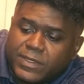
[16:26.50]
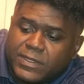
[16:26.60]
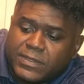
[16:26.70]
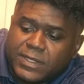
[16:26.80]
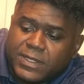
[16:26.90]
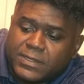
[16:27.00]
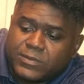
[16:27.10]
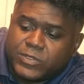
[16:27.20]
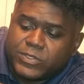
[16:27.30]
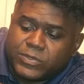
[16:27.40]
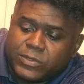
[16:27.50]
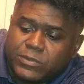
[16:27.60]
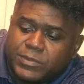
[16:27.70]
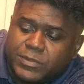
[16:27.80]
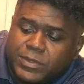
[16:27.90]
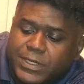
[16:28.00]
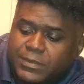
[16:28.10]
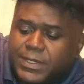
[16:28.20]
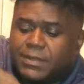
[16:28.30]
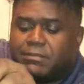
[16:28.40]
These guys, I'm sure, will be
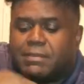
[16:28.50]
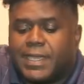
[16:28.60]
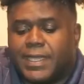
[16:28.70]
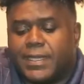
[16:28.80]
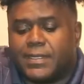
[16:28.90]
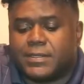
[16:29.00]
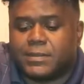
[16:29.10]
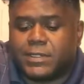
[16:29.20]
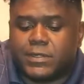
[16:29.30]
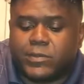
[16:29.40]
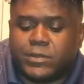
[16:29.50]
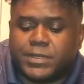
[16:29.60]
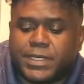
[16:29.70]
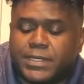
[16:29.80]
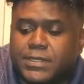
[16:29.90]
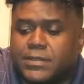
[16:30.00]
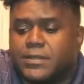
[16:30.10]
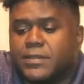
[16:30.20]
ready by May to be repotted.